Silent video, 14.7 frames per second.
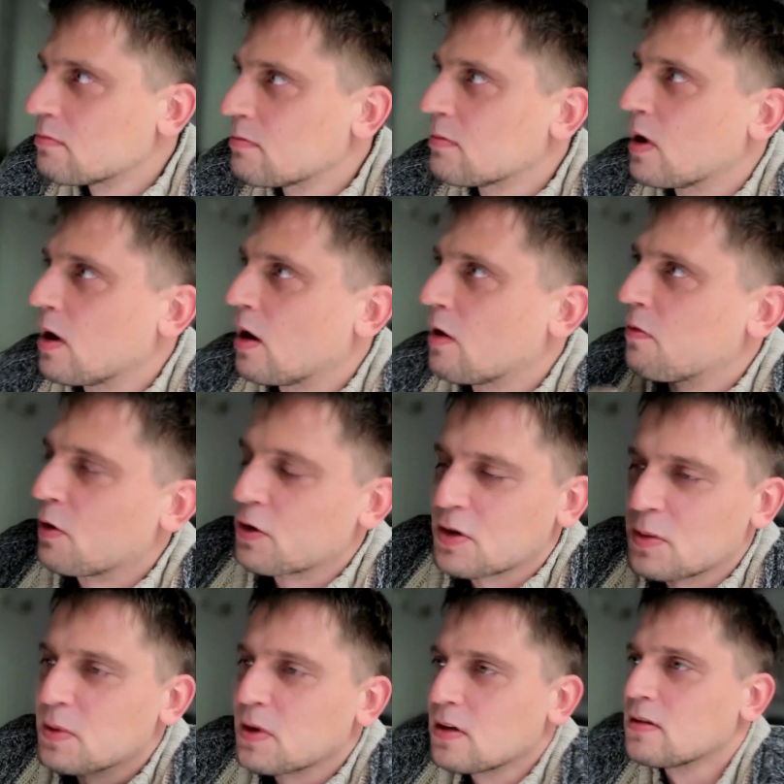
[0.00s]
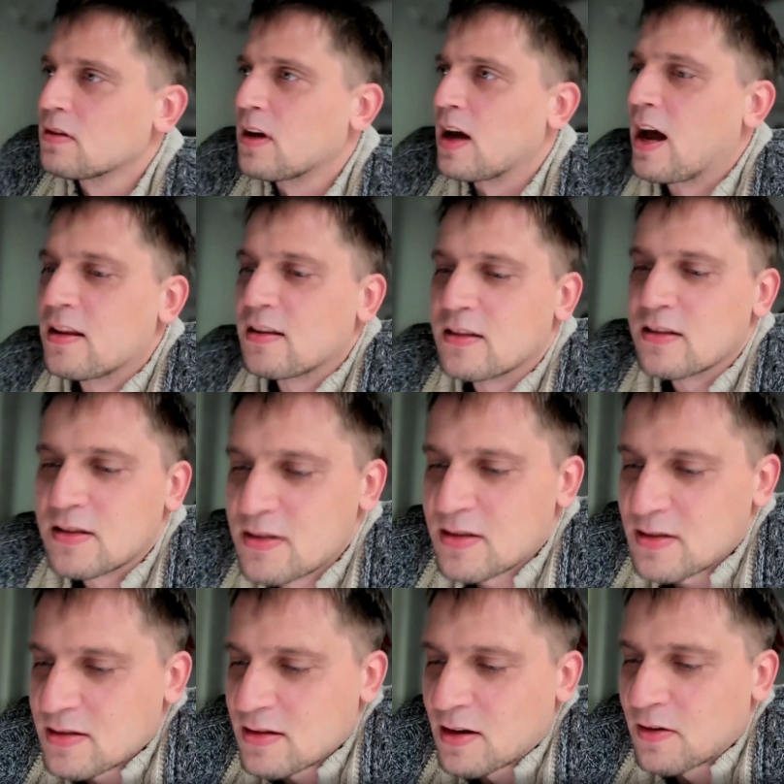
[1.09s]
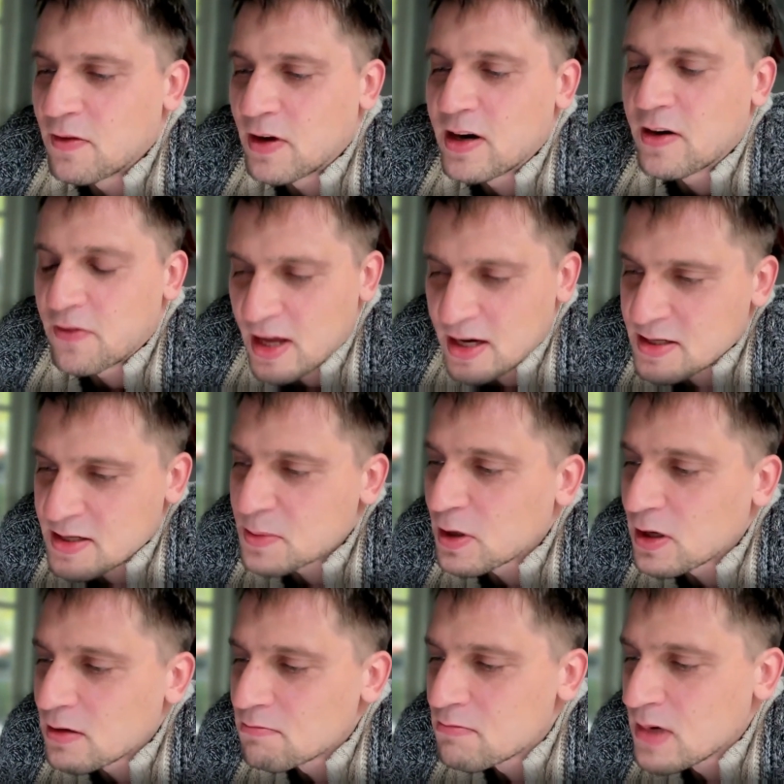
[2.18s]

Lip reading: affordable and it's very flexible.